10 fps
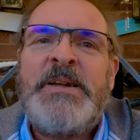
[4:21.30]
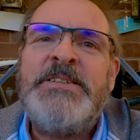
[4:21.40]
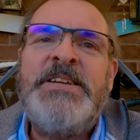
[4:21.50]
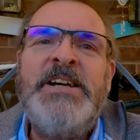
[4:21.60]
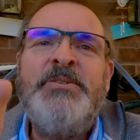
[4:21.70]

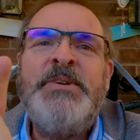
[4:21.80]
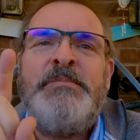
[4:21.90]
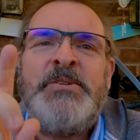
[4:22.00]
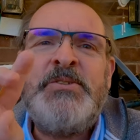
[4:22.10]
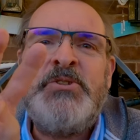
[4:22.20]
tale
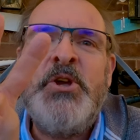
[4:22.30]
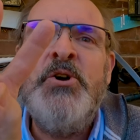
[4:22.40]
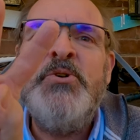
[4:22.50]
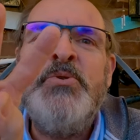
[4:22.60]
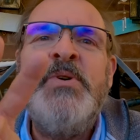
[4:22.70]
number
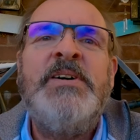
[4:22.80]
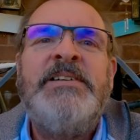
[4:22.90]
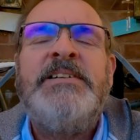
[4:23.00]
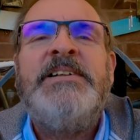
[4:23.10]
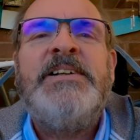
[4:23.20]
two
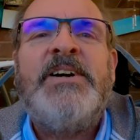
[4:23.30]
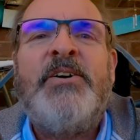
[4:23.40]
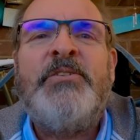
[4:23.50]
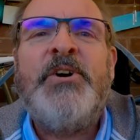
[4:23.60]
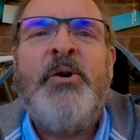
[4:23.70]

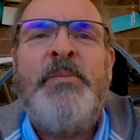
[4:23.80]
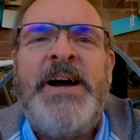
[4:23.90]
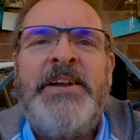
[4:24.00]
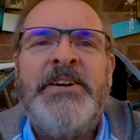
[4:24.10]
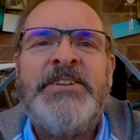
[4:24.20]
of the Old
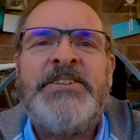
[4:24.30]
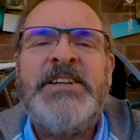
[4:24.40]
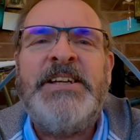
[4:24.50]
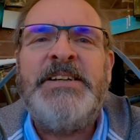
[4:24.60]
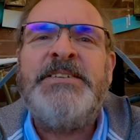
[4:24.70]
Man at
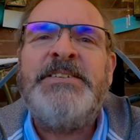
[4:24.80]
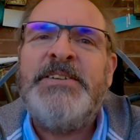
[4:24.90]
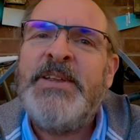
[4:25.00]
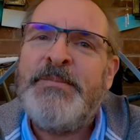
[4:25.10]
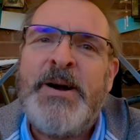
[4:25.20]
Sea.
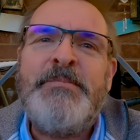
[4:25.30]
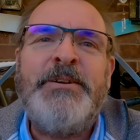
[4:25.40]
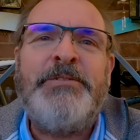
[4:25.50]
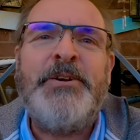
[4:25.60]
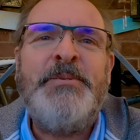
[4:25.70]
There might be
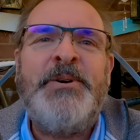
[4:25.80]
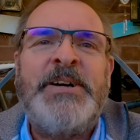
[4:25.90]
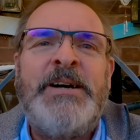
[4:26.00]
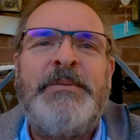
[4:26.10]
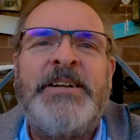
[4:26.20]
a few more
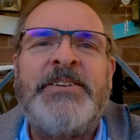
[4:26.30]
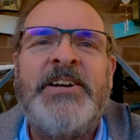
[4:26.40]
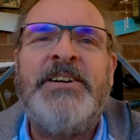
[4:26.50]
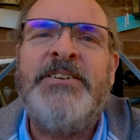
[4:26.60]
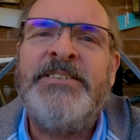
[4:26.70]
coming,
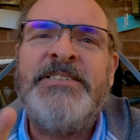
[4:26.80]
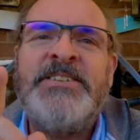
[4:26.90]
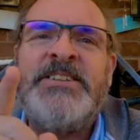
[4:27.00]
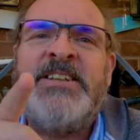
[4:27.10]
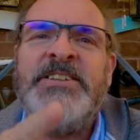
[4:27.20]
so
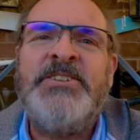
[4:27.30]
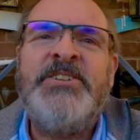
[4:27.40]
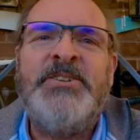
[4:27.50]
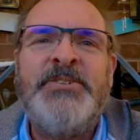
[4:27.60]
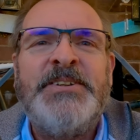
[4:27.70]
stay
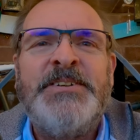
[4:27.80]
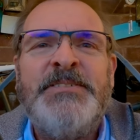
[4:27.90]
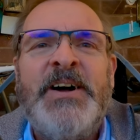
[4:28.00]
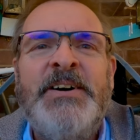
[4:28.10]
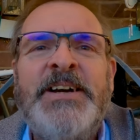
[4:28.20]
tuned.
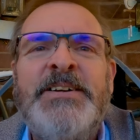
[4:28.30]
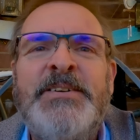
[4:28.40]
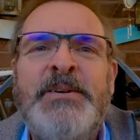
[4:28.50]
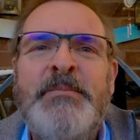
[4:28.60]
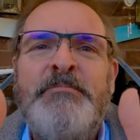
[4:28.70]
Okay,
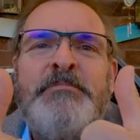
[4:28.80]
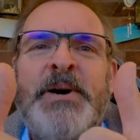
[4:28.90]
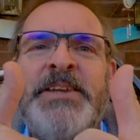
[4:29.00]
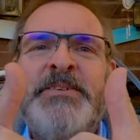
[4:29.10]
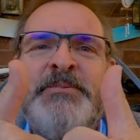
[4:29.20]

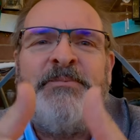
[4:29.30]
bye then.